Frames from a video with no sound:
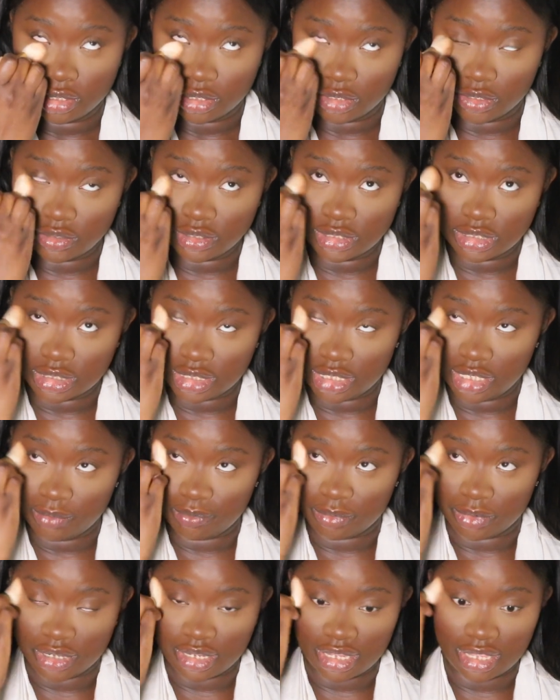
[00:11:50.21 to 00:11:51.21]
don't
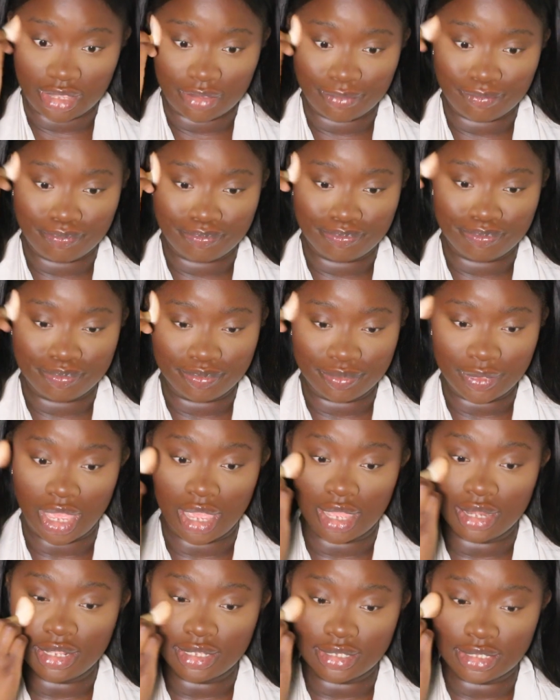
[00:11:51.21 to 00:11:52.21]
sleep on it.
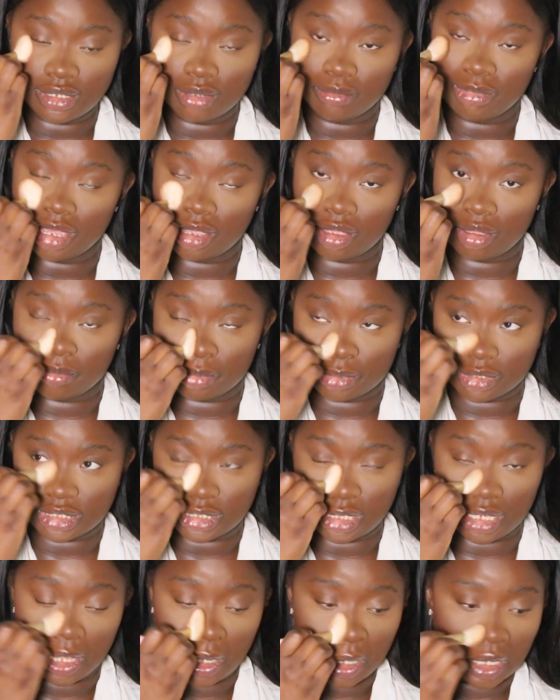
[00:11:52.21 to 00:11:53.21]
Add it to your makeup
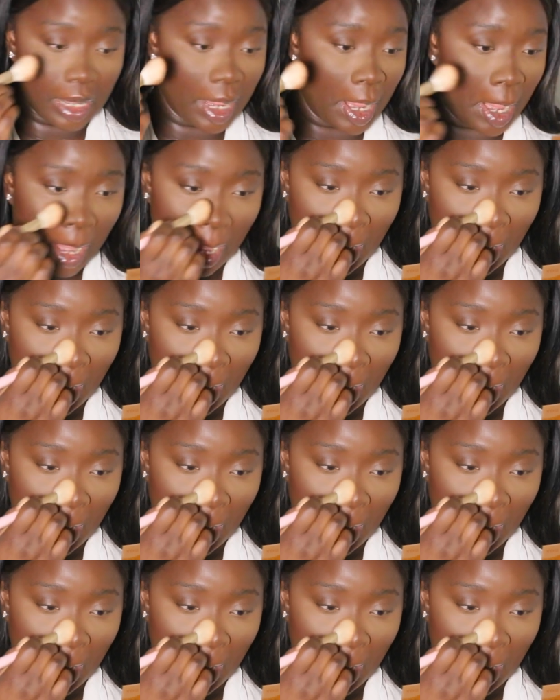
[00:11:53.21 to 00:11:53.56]
routine.